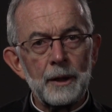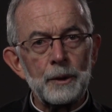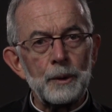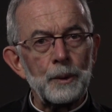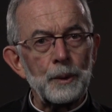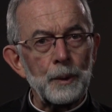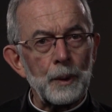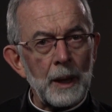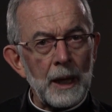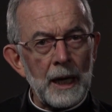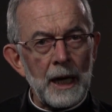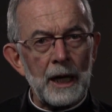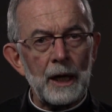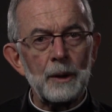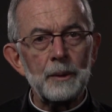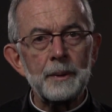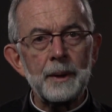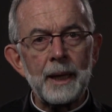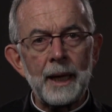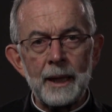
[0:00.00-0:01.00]
to
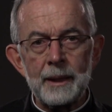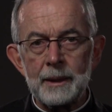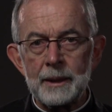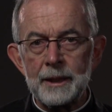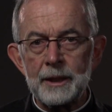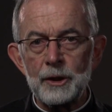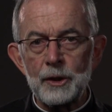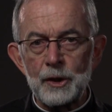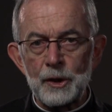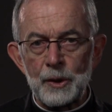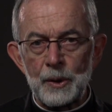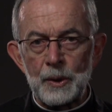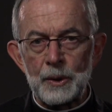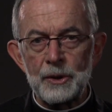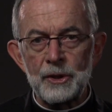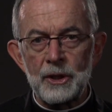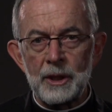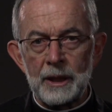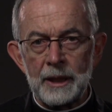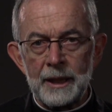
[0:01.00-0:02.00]
how Catholic Church